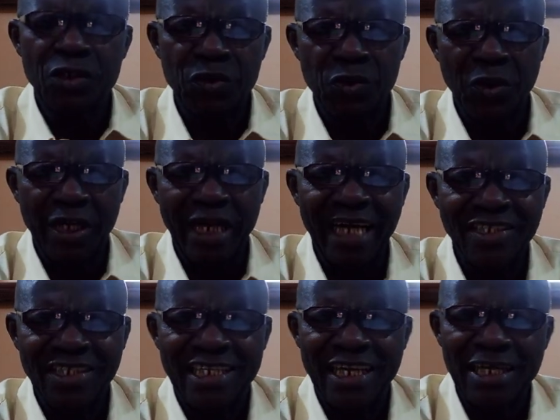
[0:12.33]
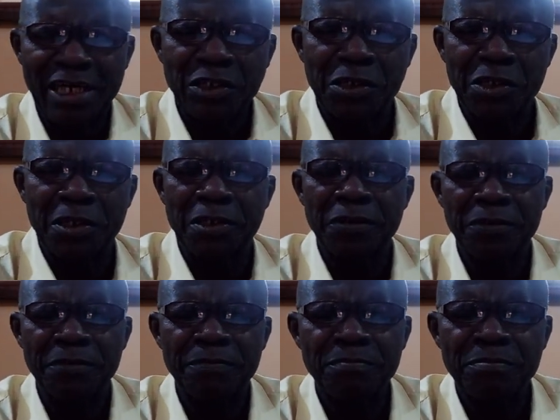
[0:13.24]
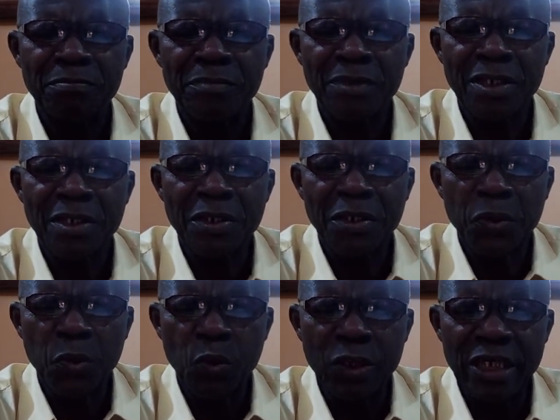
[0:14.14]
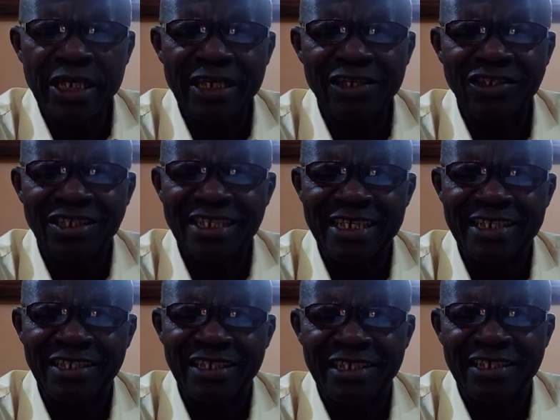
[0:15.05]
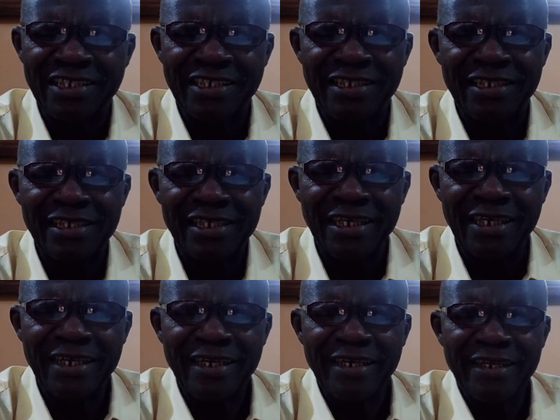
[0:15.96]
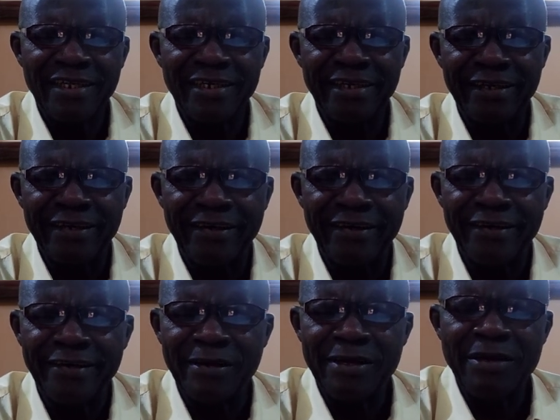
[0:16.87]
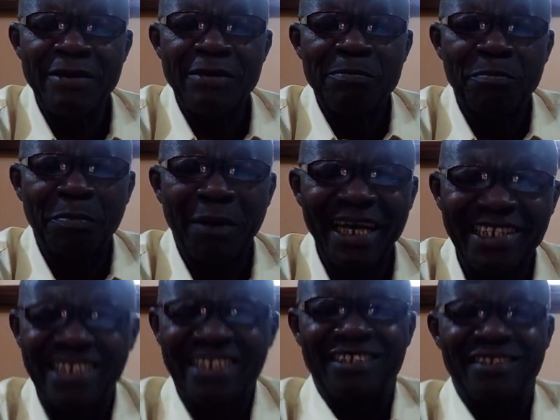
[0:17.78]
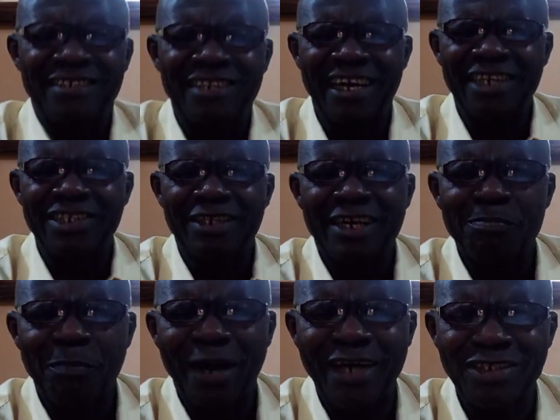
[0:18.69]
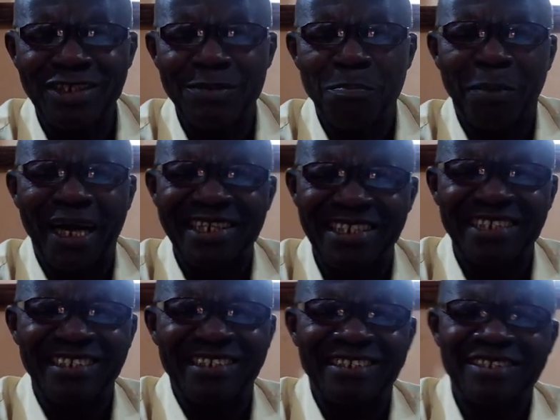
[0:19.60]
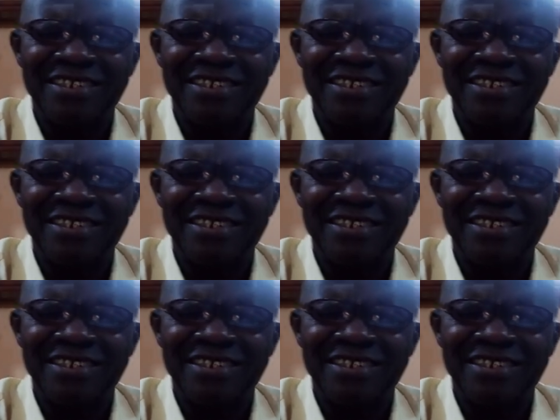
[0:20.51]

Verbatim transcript: So last lecture, we kick-started the parsing, that's practical parsing,